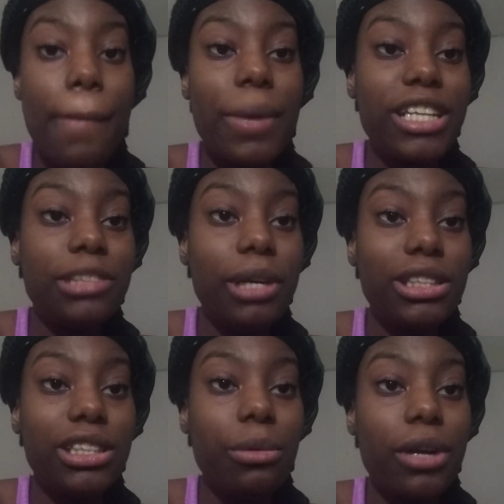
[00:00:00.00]
but
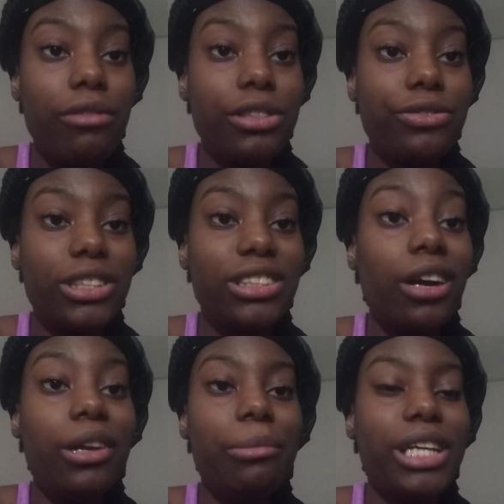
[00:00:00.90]
especially when I was first
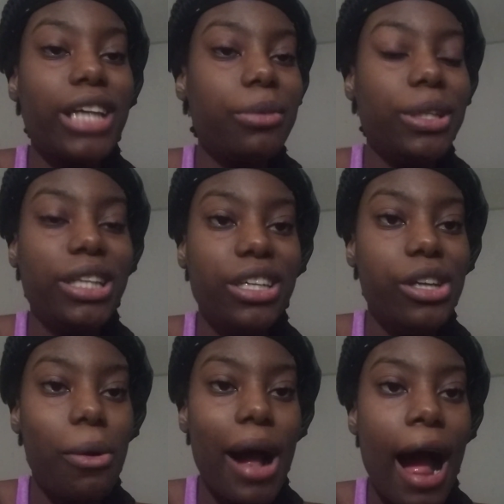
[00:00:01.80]
starting, because I really
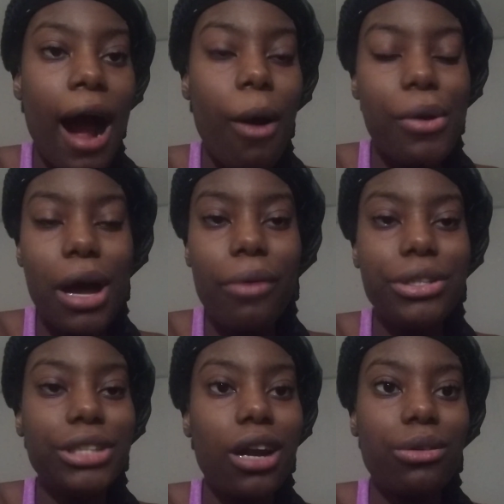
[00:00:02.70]
didn't know how, and I
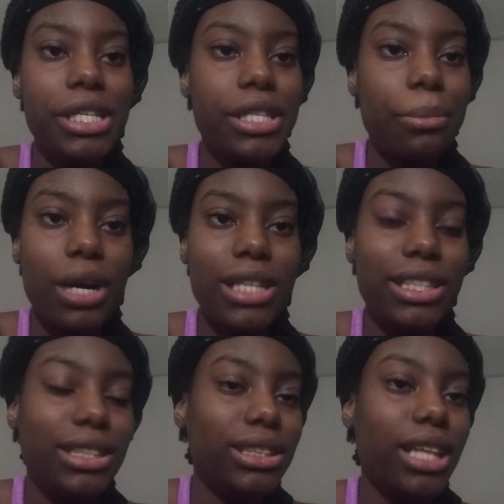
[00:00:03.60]
always try to rush the
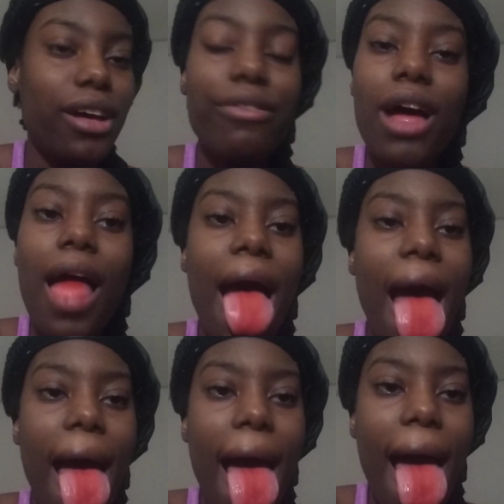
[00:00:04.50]
process and stuff.
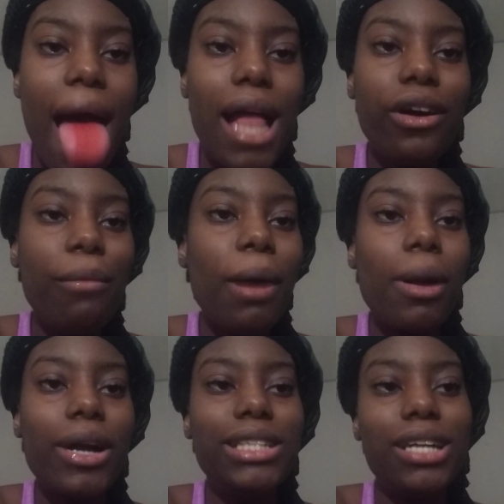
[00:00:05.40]
Don't
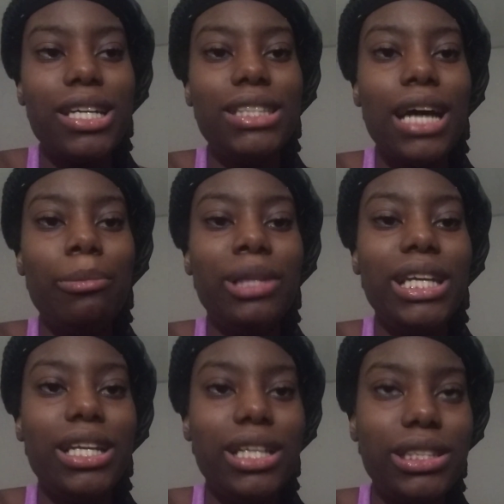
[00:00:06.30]
mind my red tongue, it's not
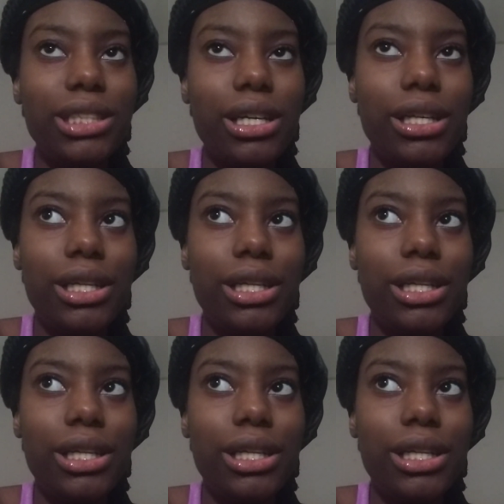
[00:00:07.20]
bleeding. It's